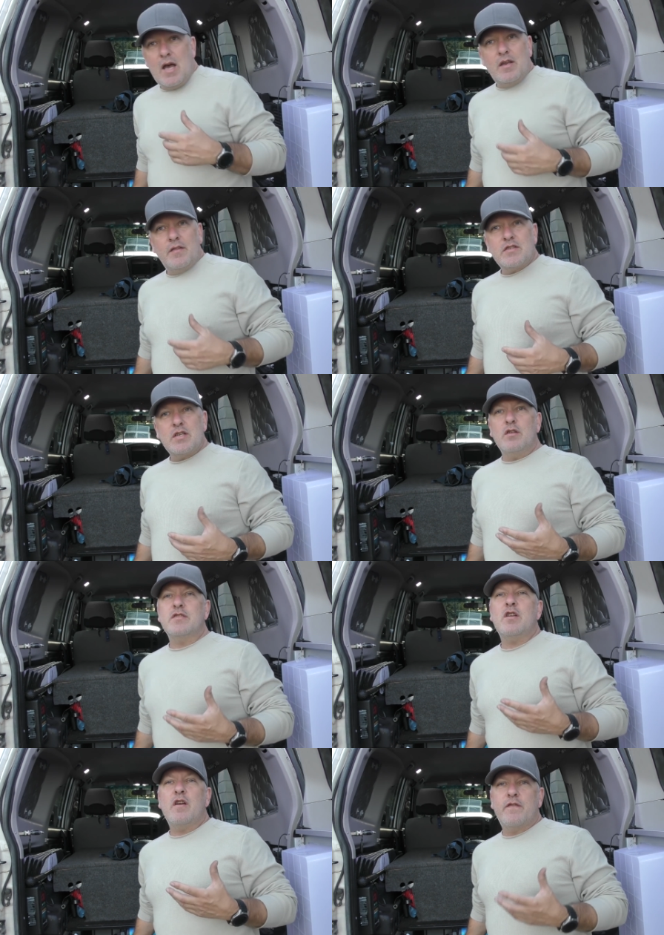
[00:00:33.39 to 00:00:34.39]
Now the cells
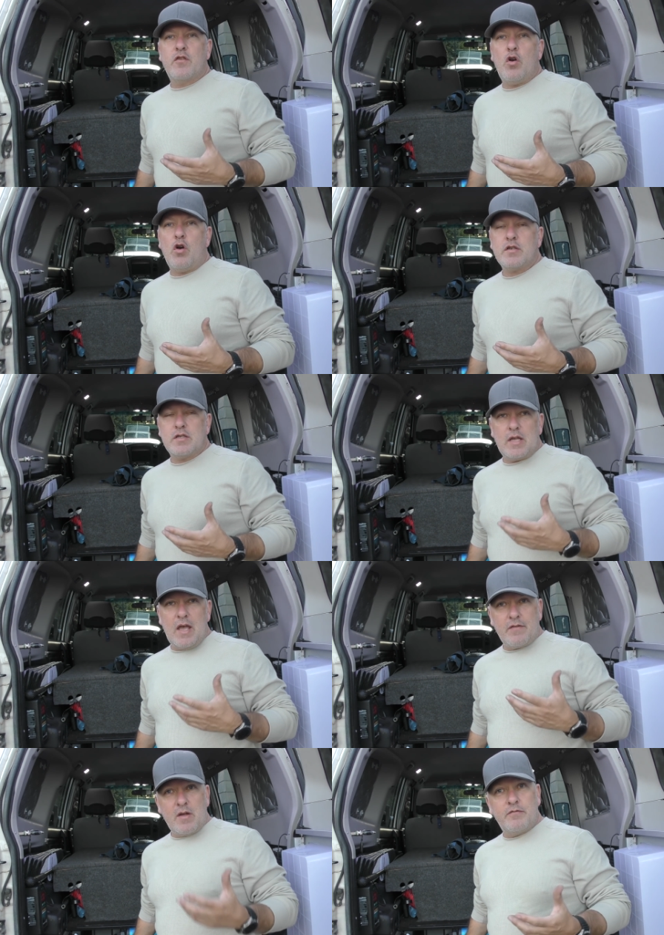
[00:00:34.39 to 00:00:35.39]
that I've got
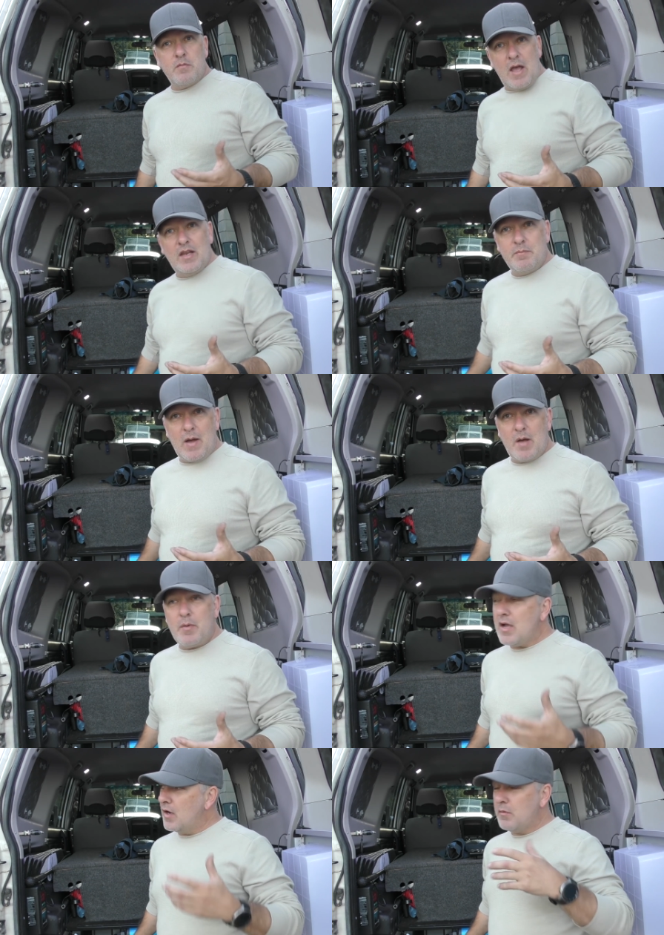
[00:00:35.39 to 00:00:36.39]
have come from
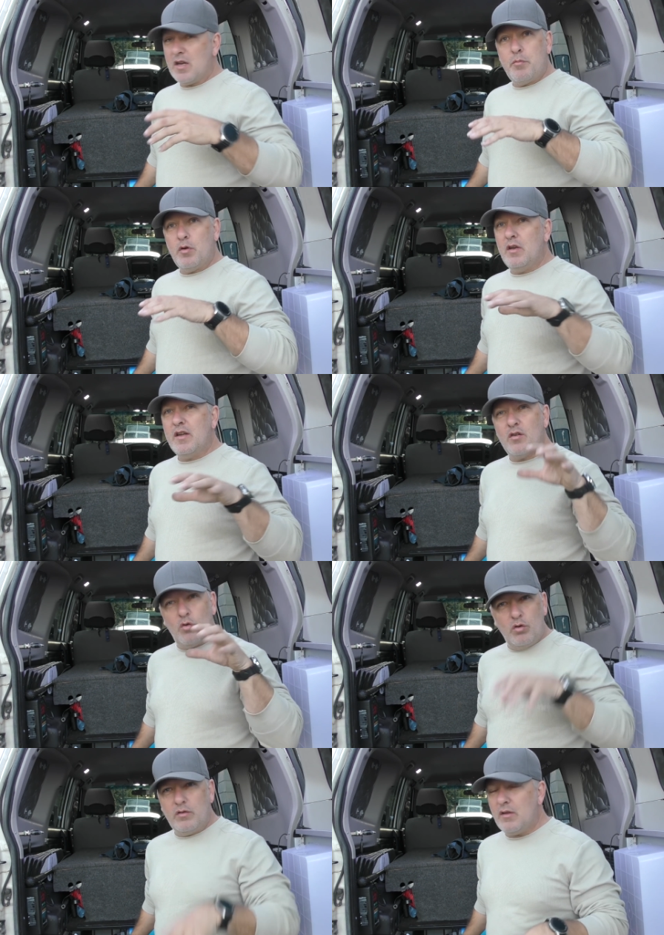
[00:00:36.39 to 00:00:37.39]
Alibaba, and I'm going to put a link
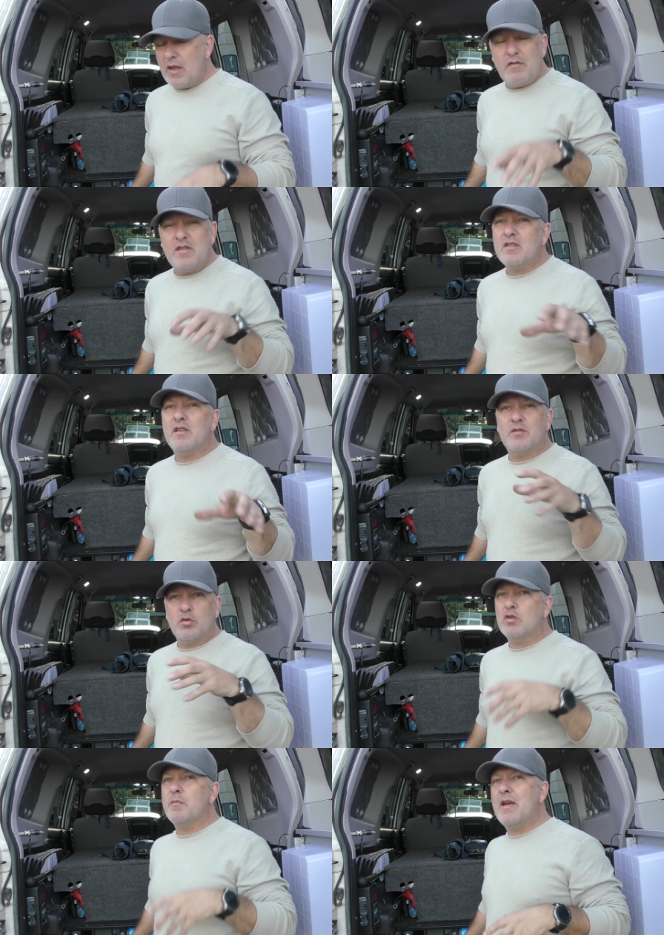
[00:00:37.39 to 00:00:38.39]
to everything that I
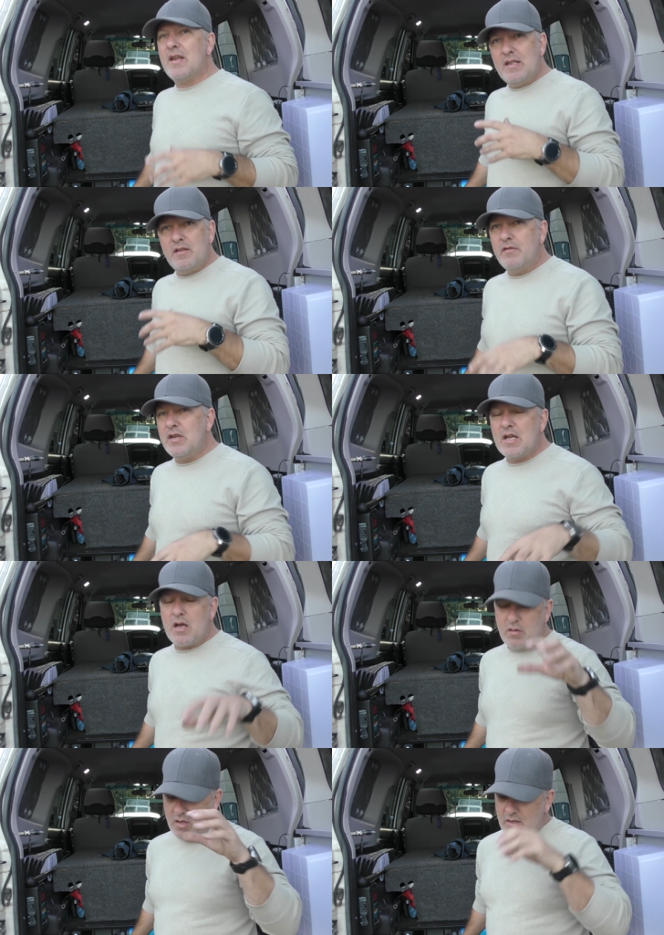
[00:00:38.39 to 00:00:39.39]
talk about in the
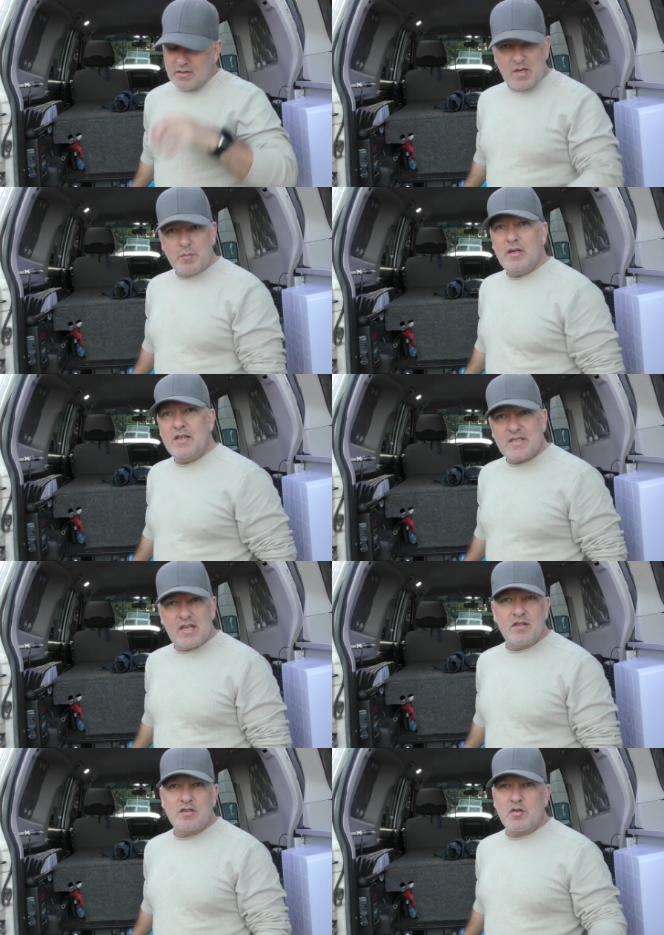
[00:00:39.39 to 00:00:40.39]
video. It's going to be links
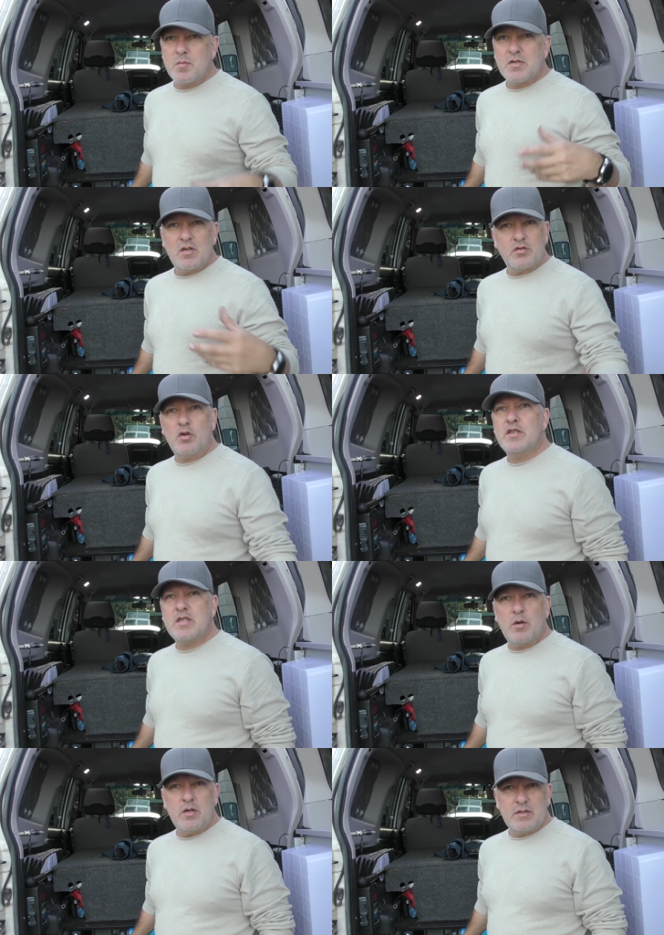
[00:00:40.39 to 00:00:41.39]
down in the description. I'll try and
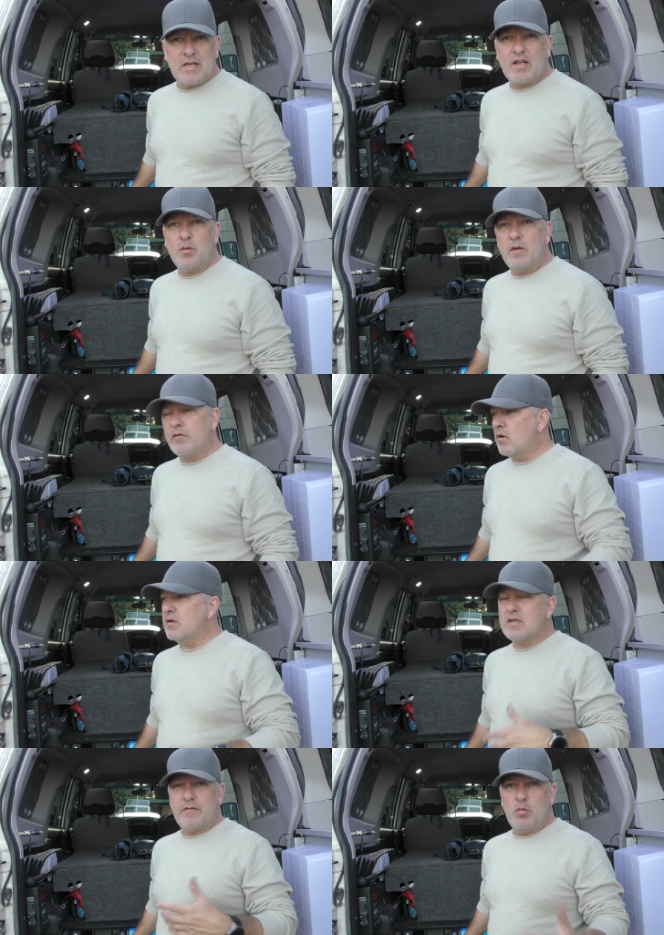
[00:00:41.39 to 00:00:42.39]
show you exactly what I've
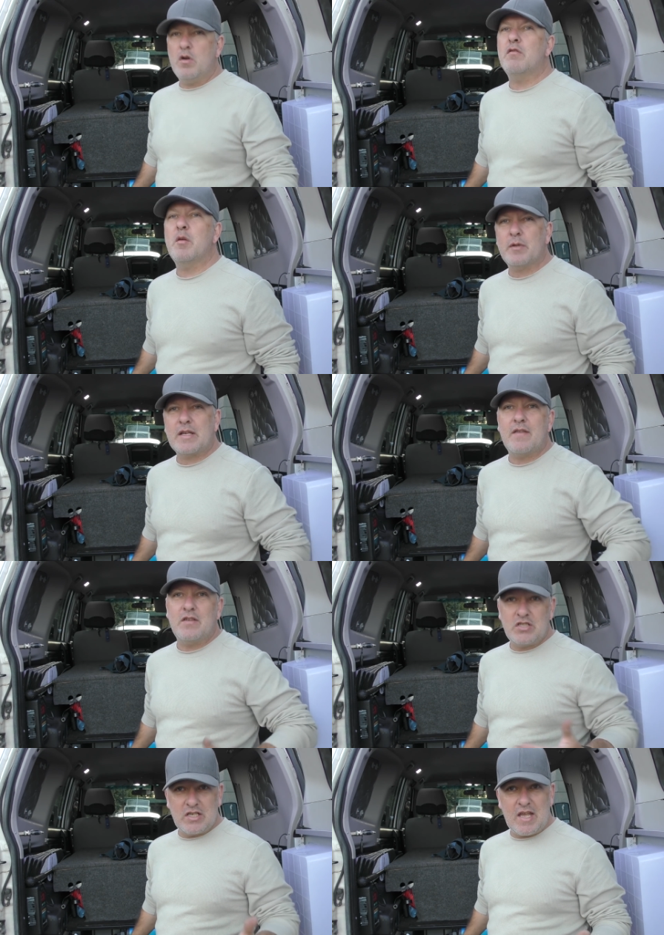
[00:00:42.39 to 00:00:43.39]
got, so if you want to replicate
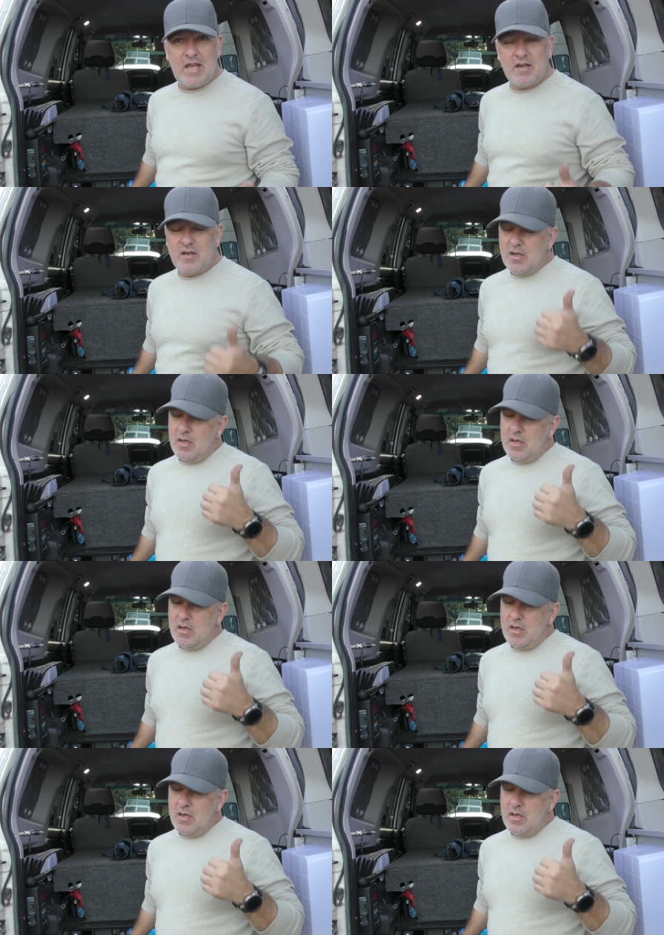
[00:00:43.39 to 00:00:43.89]
this you can.